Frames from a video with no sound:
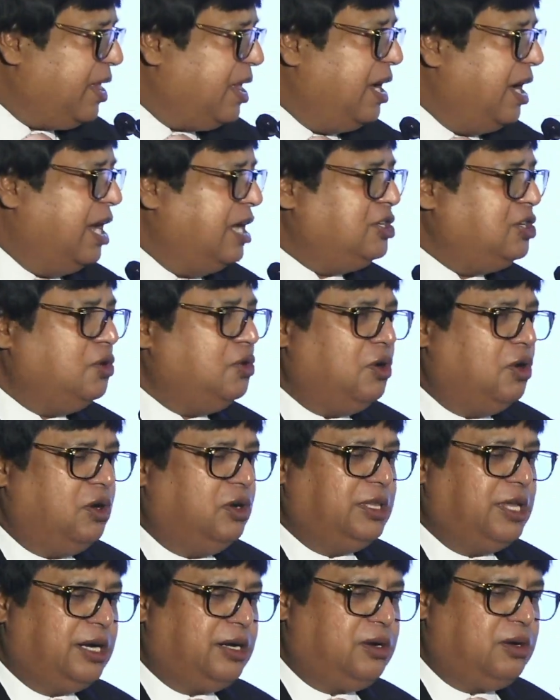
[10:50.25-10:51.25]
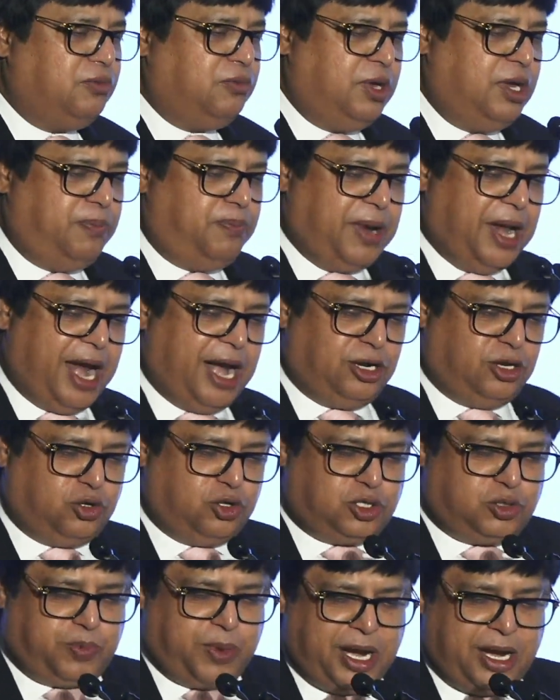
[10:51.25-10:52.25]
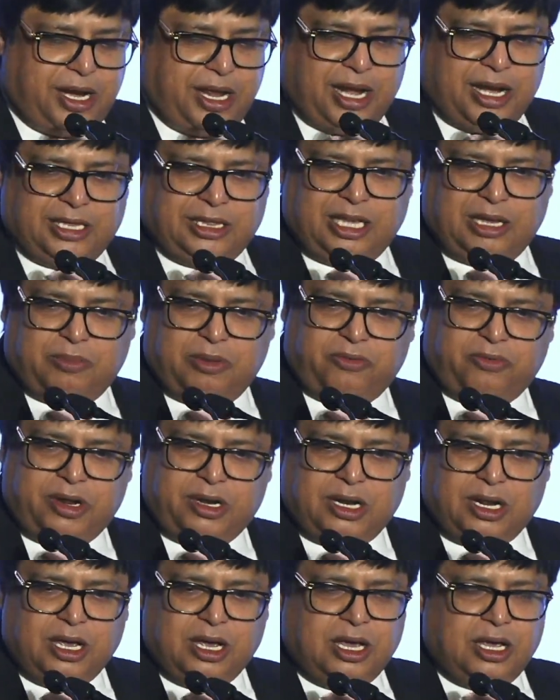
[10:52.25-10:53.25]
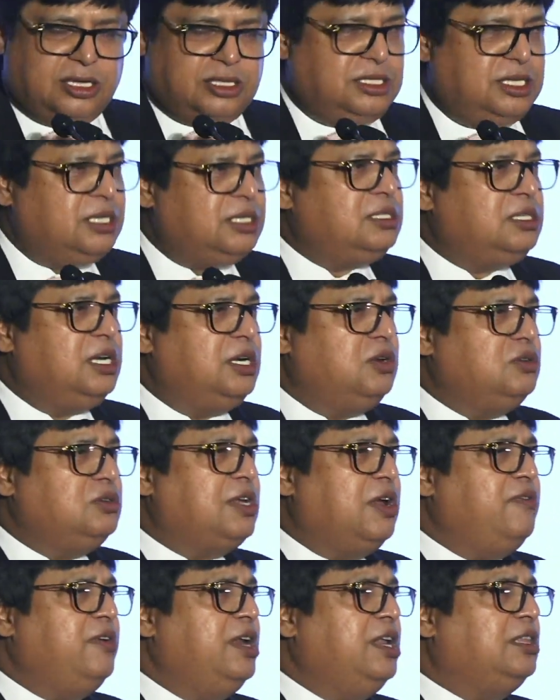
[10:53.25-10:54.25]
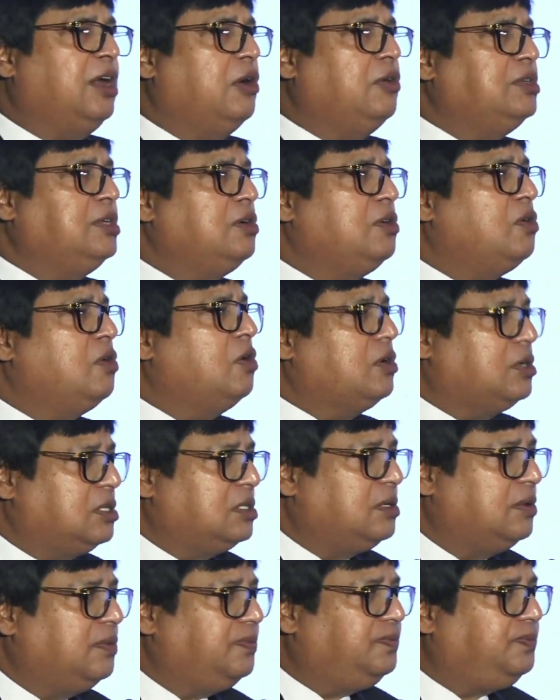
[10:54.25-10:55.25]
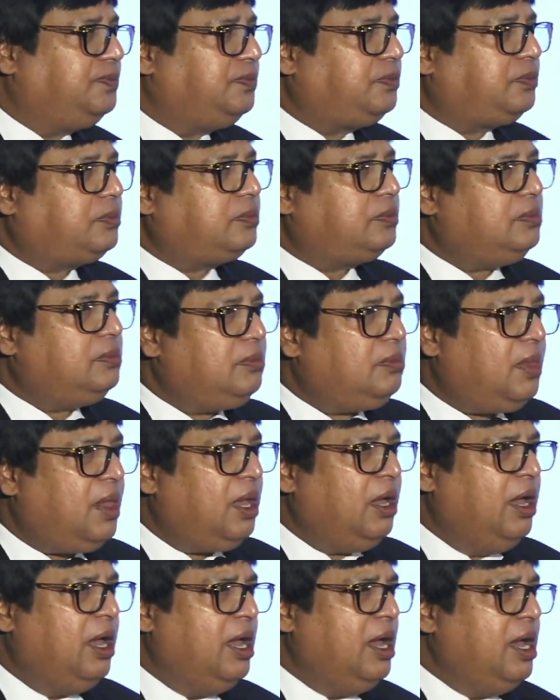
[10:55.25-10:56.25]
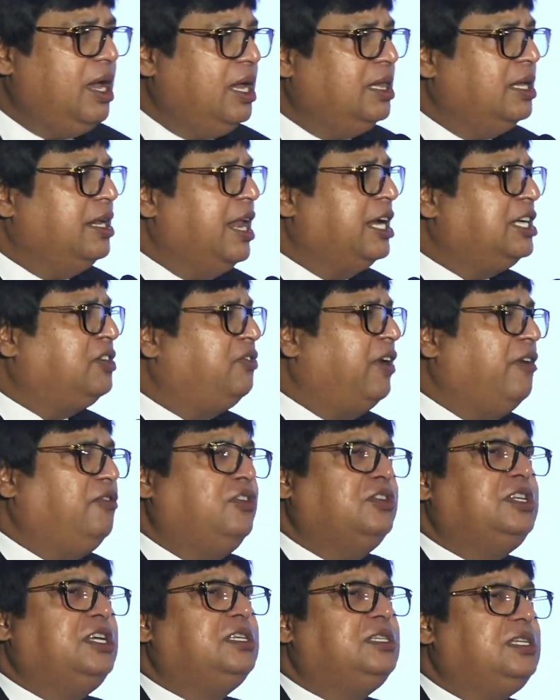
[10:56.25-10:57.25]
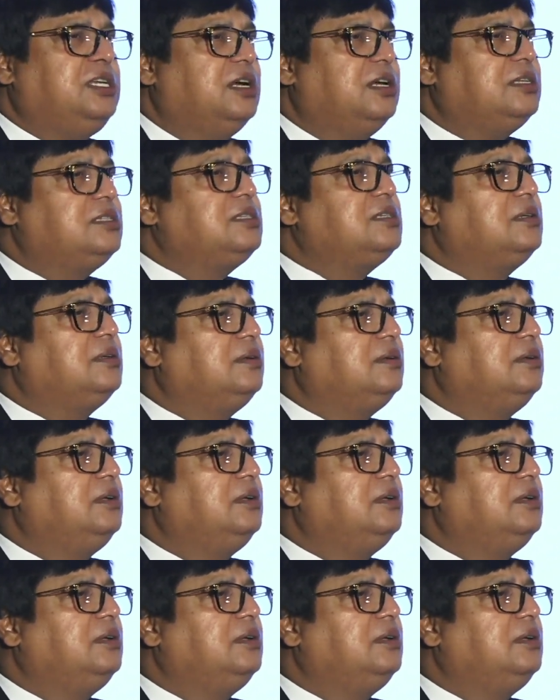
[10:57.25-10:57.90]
As you know, that we plan to spend anything between 60 to 70,000 crores in the next 5 to 6 years.